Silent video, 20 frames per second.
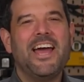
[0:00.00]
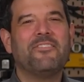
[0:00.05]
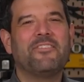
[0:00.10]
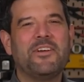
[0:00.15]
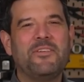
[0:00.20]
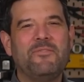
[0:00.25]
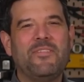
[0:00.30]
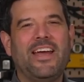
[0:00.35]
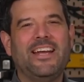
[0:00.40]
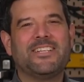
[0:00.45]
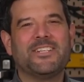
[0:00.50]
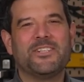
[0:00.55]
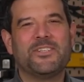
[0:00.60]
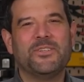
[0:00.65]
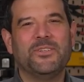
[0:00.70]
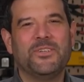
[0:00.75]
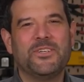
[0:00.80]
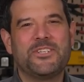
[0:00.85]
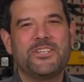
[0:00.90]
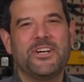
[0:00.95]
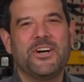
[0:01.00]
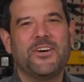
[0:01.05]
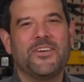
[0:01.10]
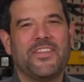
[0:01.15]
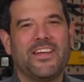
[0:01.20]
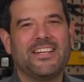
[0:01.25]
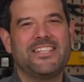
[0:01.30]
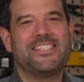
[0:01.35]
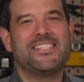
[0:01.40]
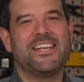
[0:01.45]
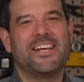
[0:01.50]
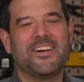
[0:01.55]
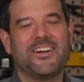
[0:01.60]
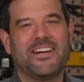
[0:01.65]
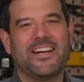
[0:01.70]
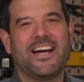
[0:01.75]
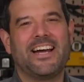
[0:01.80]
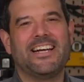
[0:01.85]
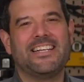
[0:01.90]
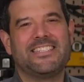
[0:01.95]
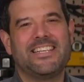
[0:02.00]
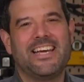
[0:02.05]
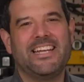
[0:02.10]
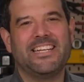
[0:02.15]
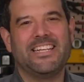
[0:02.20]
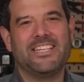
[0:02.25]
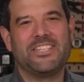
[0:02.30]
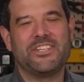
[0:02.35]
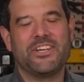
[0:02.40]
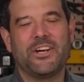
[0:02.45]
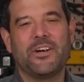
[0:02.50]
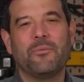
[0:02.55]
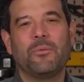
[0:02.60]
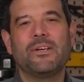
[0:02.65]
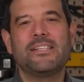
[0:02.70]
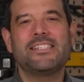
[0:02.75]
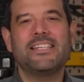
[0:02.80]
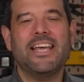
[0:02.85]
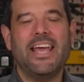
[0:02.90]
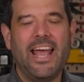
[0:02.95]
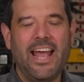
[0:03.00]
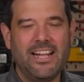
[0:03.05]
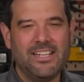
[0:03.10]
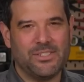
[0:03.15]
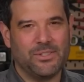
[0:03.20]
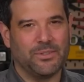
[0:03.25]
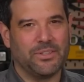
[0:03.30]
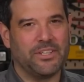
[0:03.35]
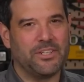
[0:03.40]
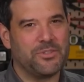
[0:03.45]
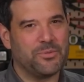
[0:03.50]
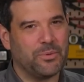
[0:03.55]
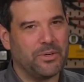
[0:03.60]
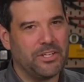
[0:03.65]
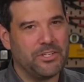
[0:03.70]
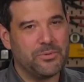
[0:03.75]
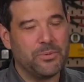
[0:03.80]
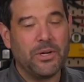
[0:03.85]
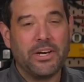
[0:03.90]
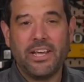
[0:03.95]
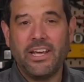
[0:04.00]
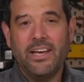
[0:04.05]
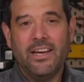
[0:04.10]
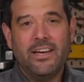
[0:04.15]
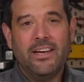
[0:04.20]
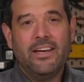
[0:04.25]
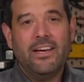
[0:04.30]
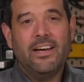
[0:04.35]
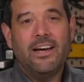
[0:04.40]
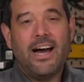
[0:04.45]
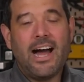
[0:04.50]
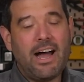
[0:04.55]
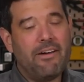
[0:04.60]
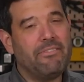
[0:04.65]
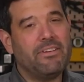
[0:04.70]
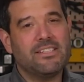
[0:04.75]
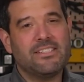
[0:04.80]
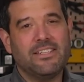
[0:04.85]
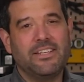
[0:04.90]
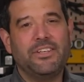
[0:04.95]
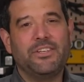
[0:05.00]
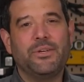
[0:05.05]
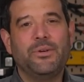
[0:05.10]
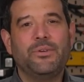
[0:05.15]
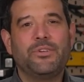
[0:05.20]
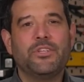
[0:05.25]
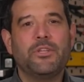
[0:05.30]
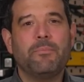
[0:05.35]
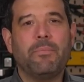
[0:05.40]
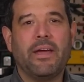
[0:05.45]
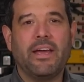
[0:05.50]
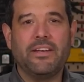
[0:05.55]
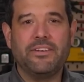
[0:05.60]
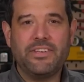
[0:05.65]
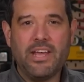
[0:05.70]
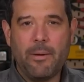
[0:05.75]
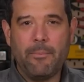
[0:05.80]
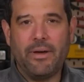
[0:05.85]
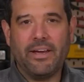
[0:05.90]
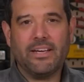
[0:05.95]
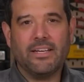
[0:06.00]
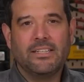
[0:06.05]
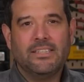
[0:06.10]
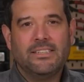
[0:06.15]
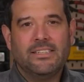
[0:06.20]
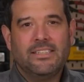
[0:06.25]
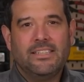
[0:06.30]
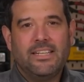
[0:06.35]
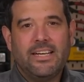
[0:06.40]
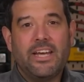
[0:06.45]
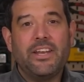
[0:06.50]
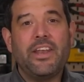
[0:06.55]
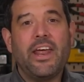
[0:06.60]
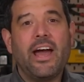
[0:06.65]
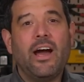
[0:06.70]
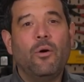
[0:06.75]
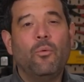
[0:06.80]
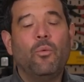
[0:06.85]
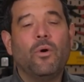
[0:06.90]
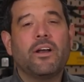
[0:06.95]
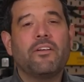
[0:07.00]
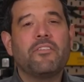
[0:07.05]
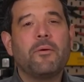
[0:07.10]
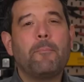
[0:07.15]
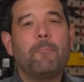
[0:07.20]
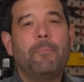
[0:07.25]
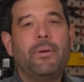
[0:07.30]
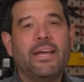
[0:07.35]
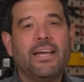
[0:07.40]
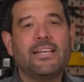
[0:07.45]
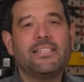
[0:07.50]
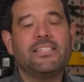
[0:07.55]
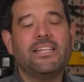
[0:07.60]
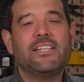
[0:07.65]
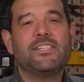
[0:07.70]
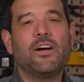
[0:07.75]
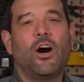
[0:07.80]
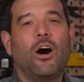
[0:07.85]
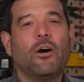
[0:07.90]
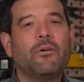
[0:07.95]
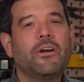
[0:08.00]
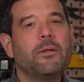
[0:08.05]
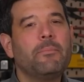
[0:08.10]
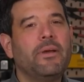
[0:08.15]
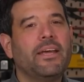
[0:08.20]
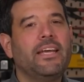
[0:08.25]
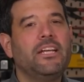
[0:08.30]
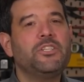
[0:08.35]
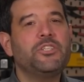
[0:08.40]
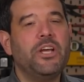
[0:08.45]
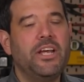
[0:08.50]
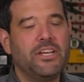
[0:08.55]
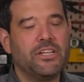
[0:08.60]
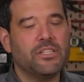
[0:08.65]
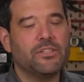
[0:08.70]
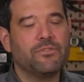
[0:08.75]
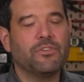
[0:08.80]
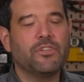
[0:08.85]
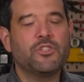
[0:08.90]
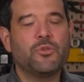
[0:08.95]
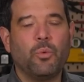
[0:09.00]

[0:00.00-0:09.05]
Every major tool show that Sarah and I attend each year was canceled in 2020, obviously due to the pandemic. And now one of the biggest is already making changes for